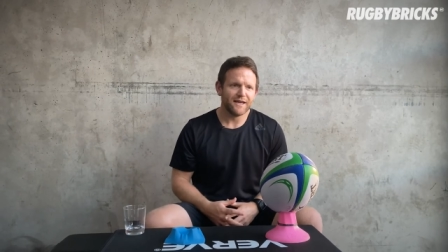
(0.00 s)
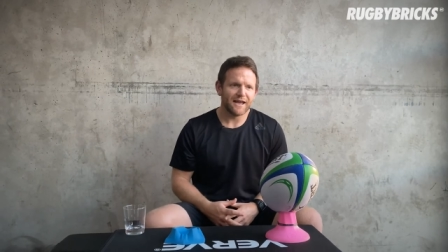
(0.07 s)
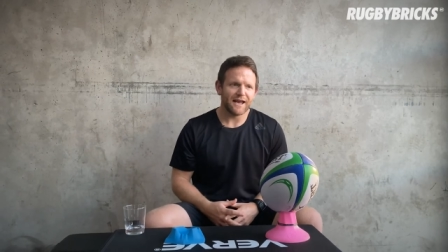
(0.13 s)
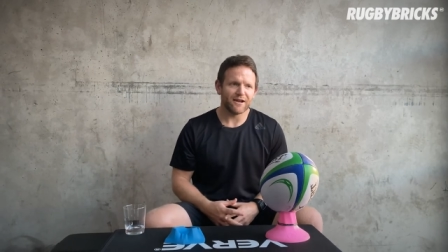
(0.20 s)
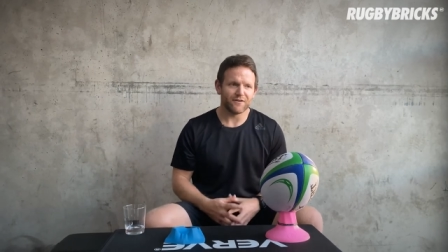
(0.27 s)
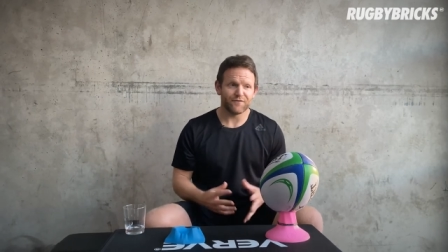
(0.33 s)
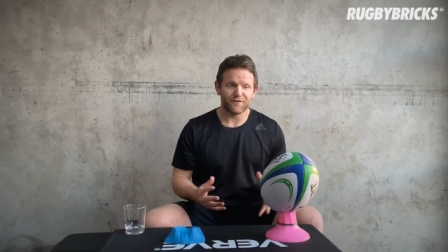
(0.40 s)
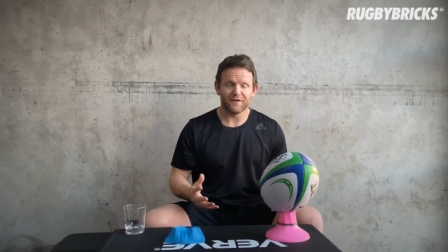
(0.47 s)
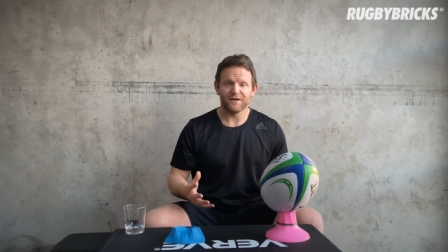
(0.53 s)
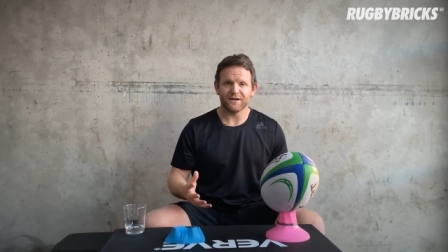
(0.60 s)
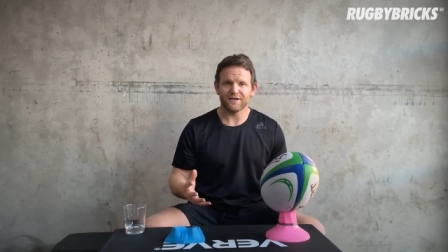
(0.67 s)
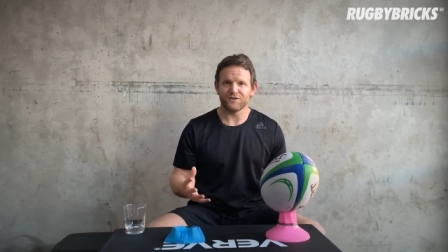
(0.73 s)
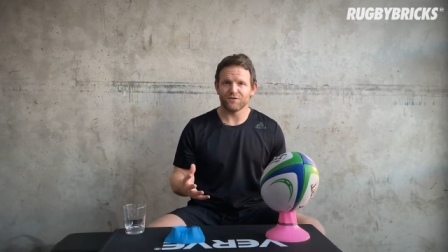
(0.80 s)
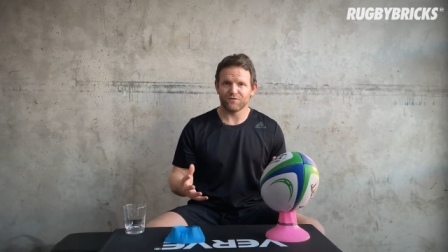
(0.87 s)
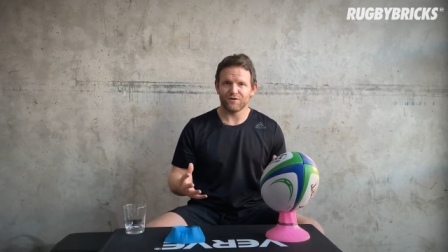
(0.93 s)
And I feel like
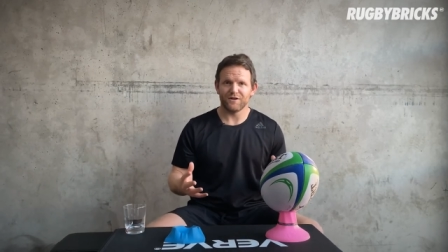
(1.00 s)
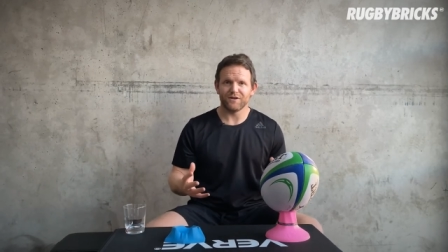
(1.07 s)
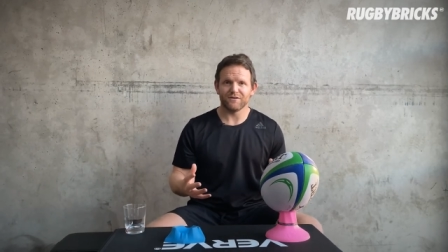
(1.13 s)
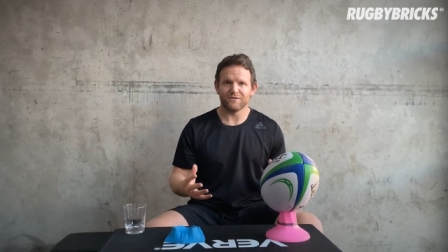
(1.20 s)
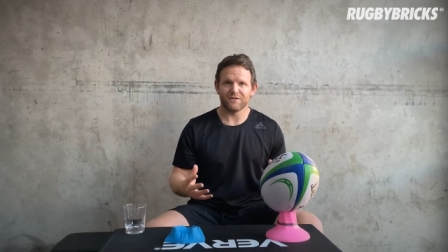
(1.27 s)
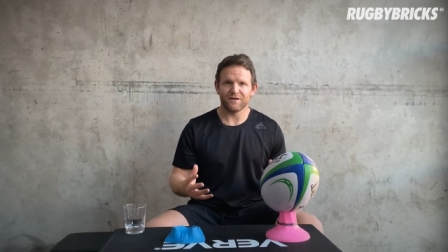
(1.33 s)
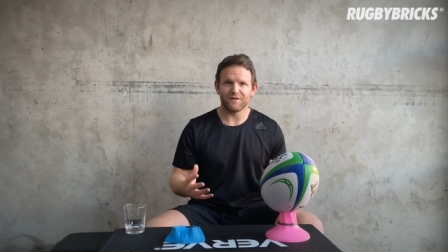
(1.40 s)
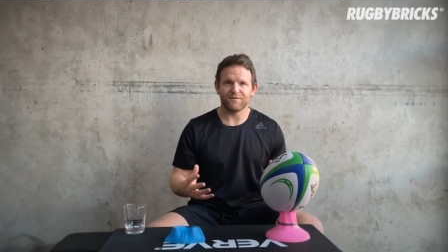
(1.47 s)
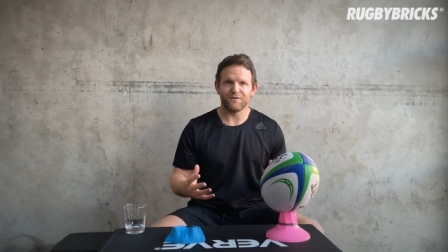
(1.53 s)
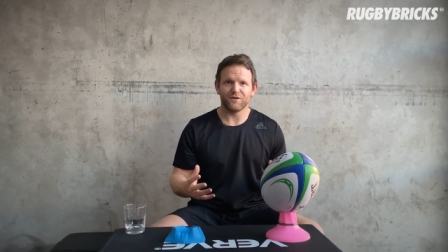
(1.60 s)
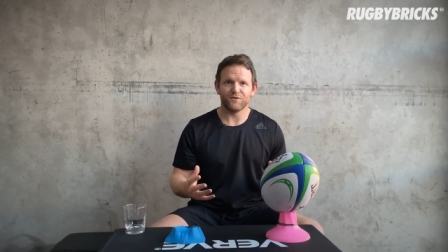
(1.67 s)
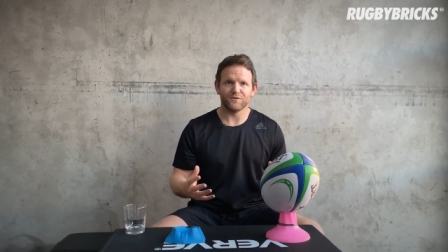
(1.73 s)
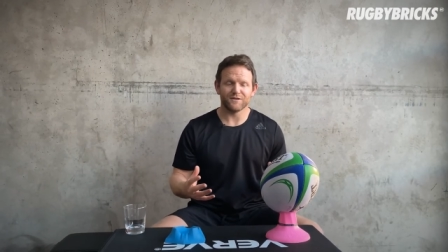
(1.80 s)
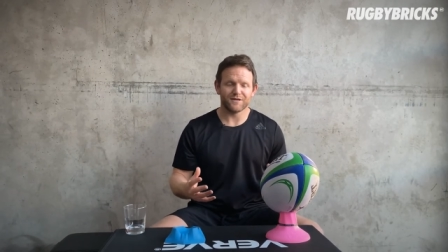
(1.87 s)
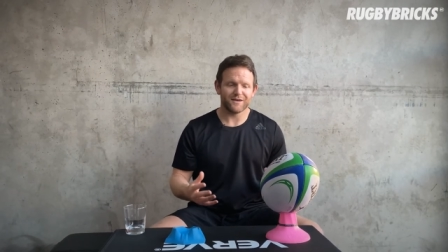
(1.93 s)
it's a really good thing for
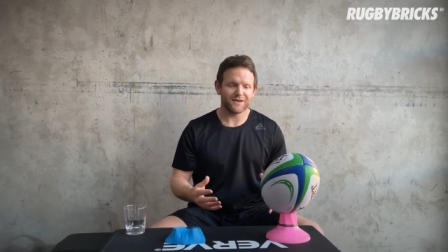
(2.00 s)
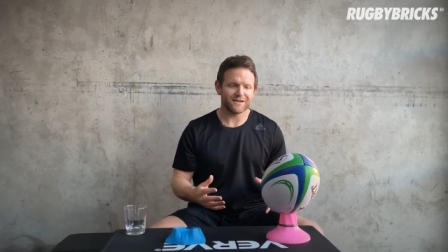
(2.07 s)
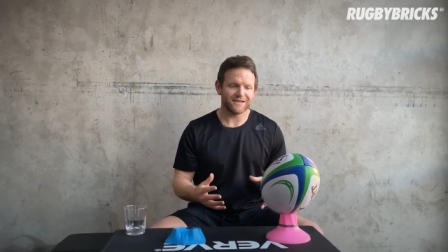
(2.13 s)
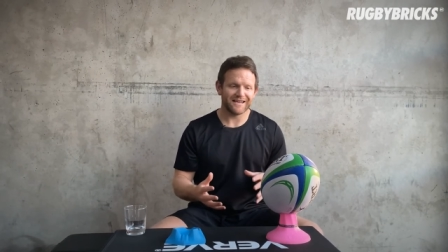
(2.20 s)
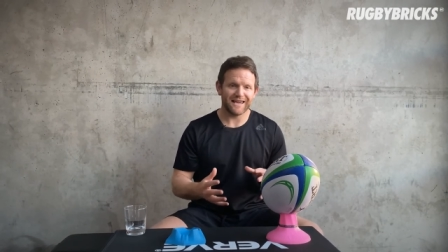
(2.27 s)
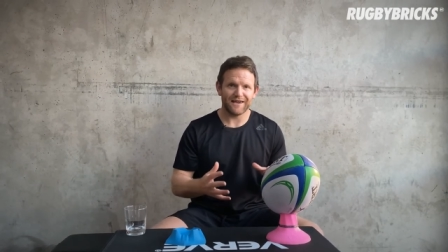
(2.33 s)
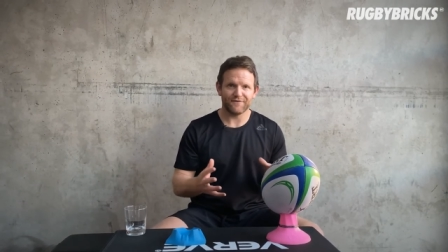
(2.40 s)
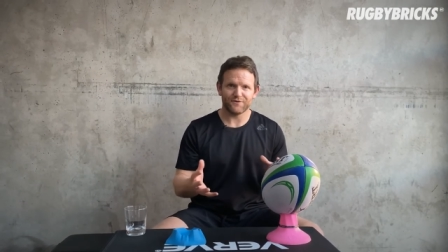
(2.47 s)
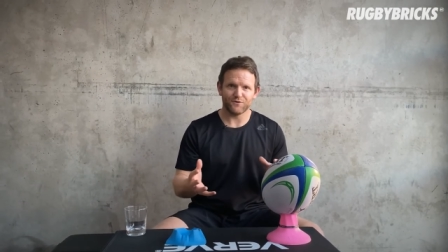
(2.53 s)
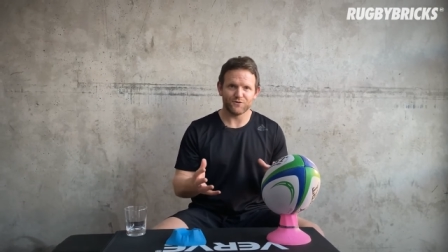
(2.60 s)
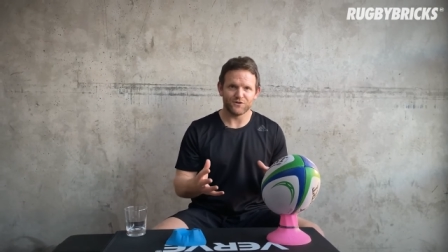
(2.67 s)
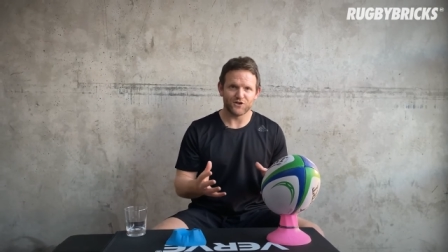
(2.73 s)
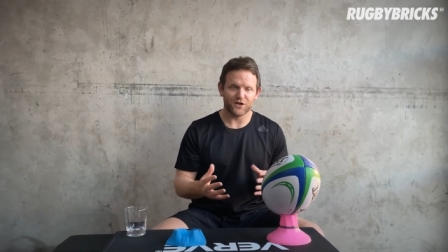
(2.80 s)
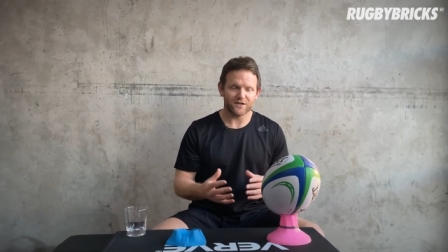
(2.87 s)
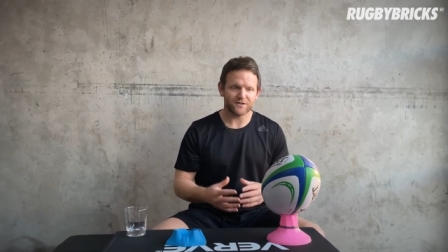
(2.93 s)
you as a kicker to have to
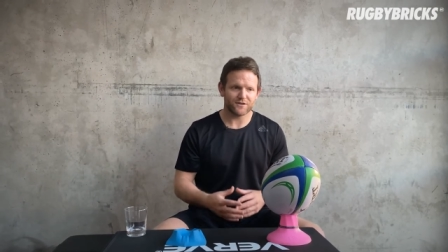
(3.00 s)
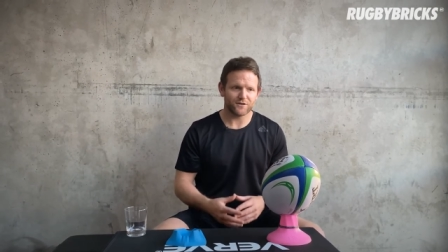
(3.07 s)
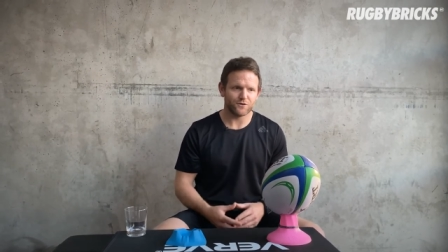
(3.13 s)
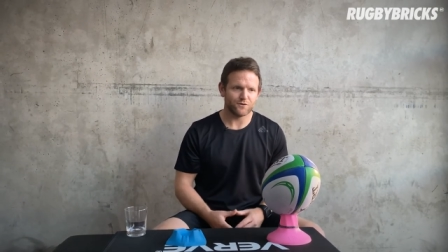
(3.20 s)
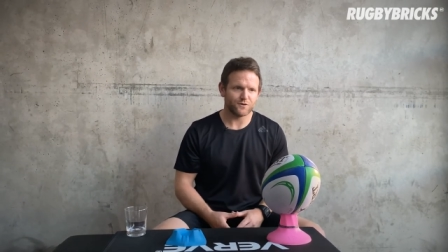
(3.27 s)
adjust to.